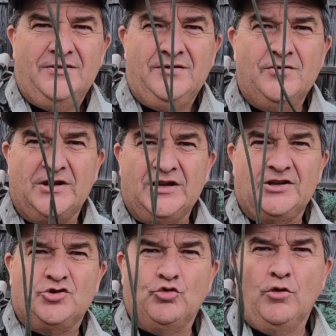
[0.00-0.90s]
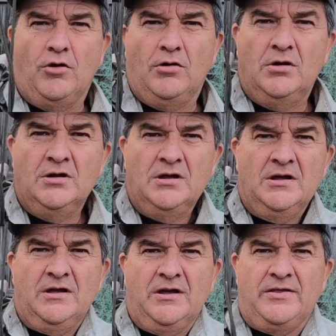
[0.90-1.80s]
you can control
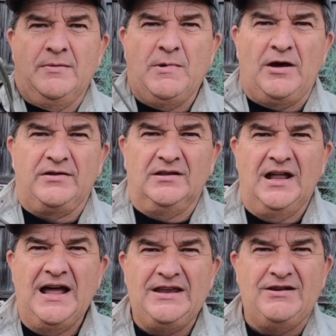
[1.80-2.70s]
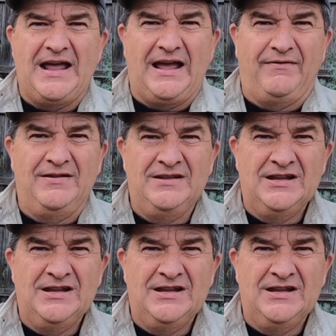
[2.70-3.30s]
the amount of line you have.